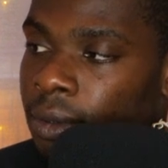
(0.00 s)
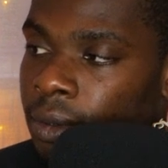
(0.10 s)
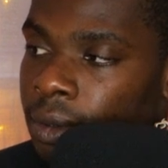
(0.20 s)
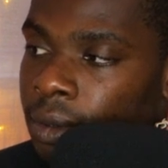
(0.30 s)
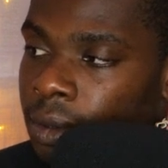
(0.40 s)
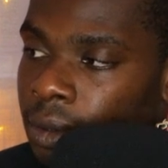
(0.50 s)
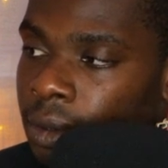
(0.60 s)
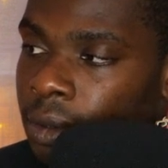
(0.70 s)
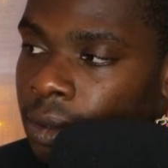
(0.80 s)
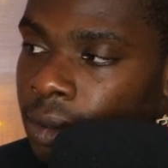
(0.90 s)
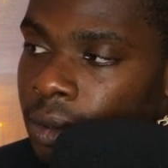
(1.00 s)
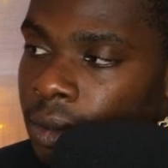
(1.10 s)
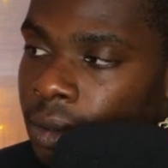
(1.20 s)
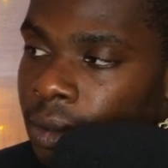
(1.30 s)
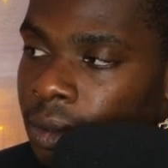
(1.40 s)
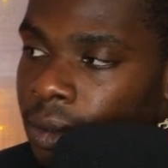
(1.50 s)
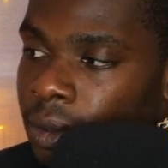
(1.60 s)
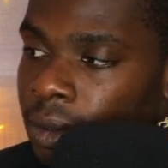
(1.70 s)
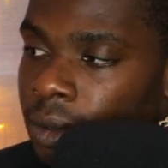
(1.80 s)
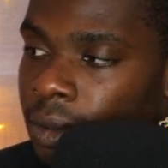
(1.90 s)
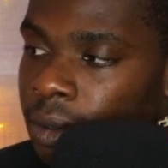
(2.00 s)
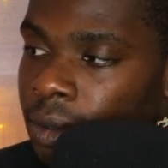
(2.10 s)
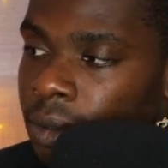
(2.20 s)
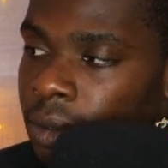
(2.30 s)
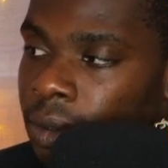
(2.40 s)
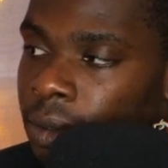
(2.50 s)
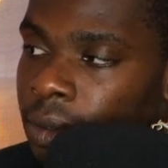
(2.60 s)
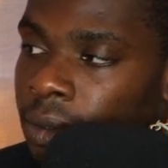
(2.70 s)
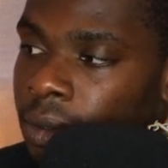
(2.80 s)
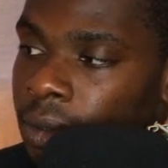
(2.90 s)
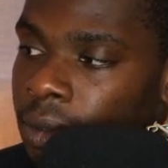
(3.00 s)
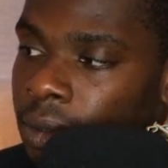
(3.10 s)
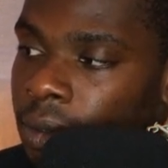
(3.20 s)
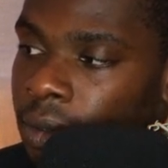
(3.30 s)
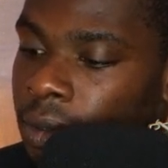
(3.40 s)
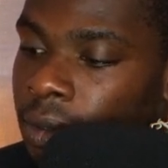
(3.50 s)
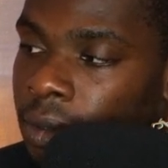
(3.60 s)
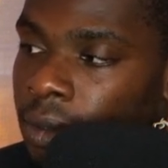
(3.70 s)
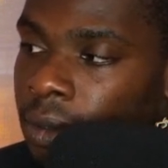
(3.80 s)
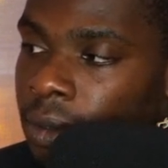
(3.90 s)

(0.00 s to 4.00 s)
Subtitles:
No words are spoken by the person on screen.